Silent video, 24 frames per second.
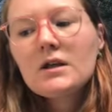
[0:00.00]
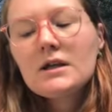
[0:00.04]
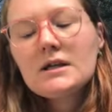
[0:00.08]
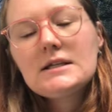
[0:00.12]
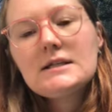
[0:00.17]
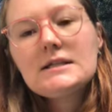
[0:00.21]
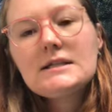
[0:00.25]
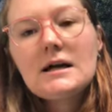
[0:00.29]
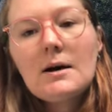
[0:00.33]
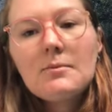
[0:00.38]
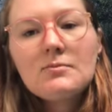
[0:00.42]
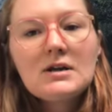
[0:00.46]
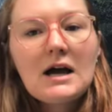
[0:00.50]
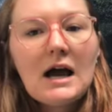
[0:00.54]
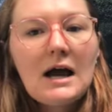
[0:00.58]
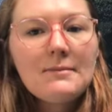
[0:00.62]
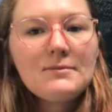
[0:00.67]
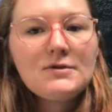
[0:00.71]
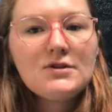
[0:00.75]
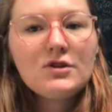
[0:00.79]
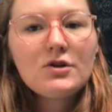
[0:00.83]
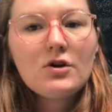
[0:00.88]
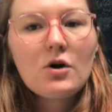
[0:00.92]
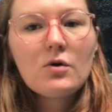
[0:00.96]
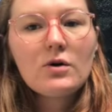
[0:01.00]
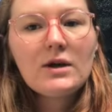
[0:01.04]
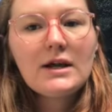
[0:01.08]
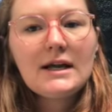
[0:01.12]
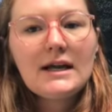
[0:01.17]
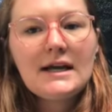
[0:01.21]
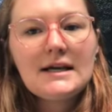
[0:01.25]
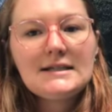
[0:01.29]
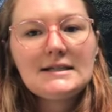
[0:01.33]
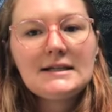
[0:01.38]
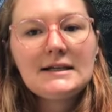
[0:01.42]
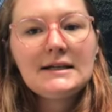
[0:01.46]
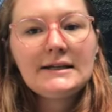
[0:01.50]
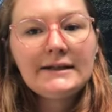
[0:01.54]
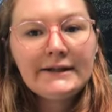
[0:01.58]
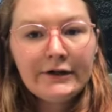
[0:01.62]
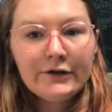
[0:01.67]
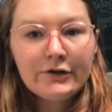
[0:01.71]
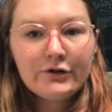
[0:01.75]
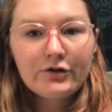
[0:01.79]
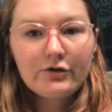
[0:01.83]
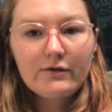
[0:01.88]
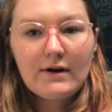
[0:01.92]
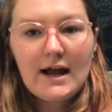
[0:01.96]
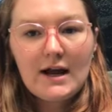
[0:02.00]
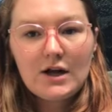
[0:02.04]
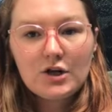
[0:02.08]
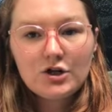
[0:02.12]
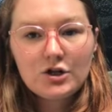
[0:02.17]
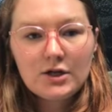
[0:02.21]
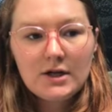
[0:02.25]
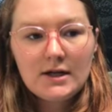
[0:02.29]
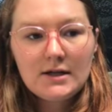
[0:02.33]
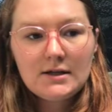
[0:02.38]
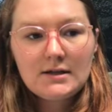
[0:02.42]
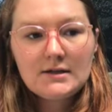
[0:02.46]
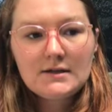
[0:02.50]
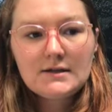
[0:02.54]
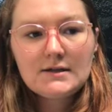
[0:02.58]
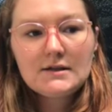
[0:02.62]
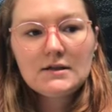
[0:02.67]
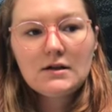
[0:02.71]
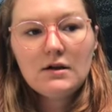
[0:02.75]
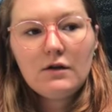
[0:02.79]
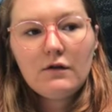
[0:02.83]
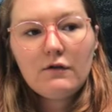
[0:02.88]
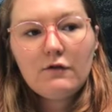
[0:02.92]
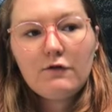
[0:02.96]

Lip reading: Sometimes you don't get as clear directions